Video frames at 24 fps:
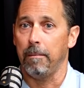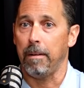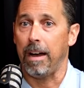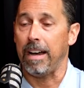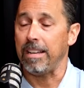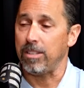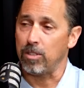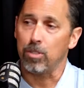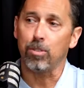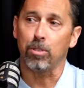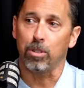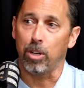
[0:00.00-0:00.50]
I
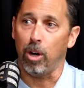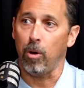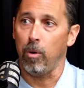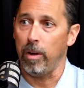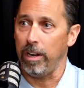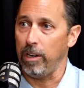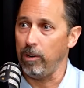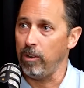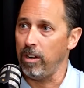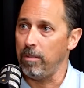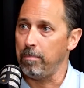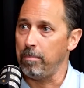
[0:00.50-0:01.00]
still go
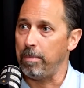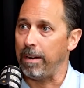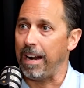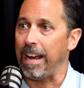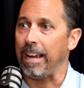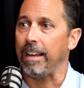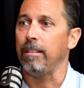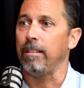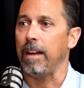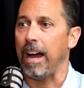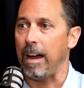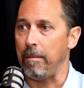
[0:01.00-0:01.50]
into it, but I
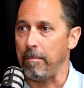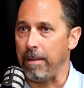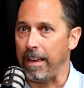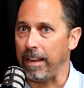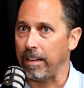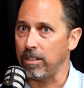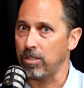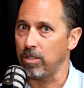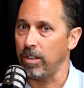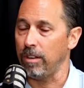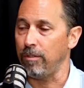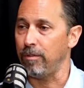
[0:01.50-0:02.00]
can
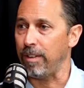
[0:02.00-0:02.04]
actually